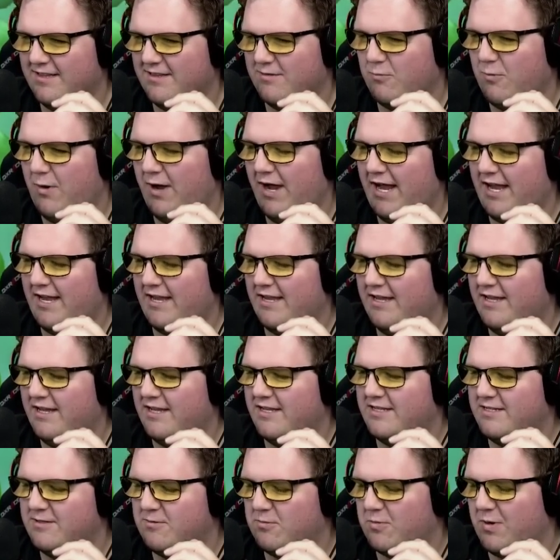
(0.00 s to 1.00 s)
Wade, do
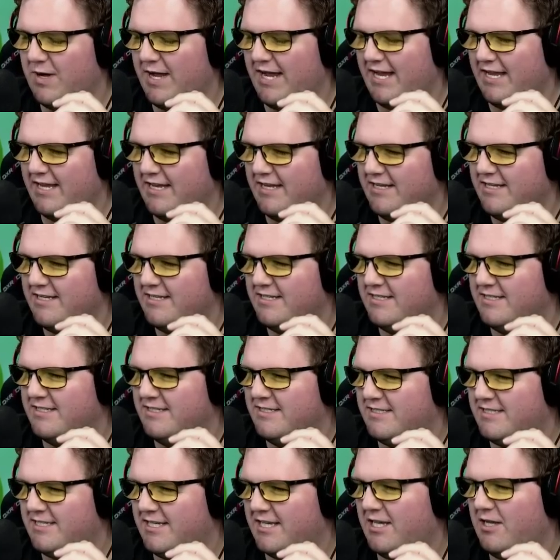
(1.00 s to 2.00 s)

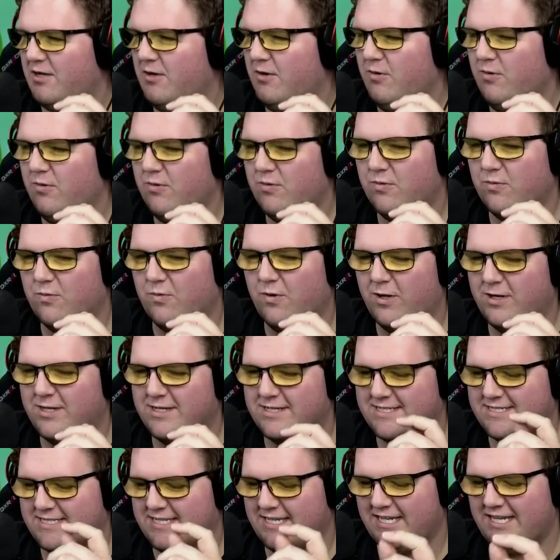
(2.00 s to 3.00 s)
you want to
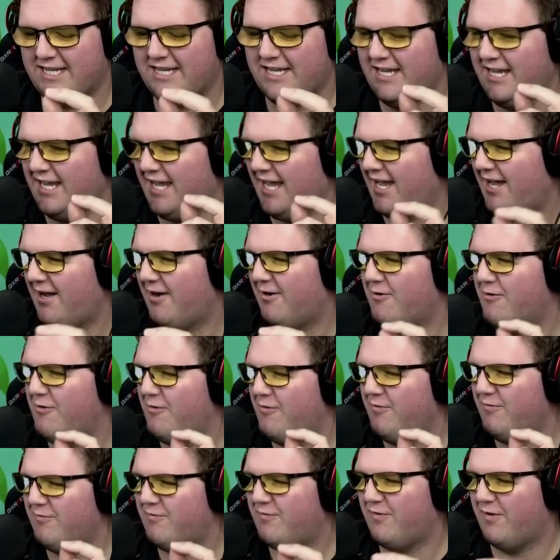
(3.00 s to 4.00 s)
see
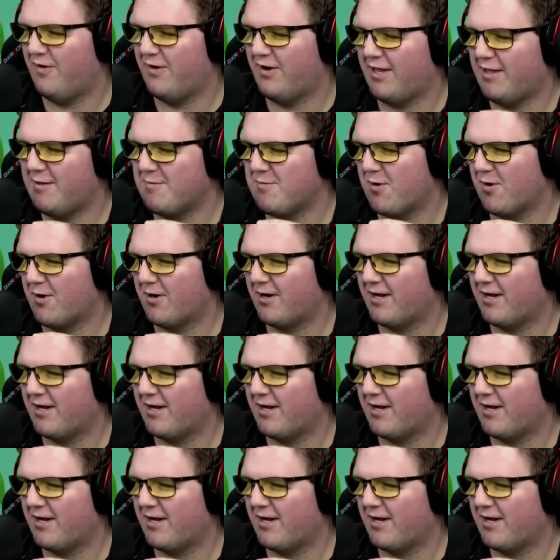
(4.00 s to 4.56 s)
how funny Mark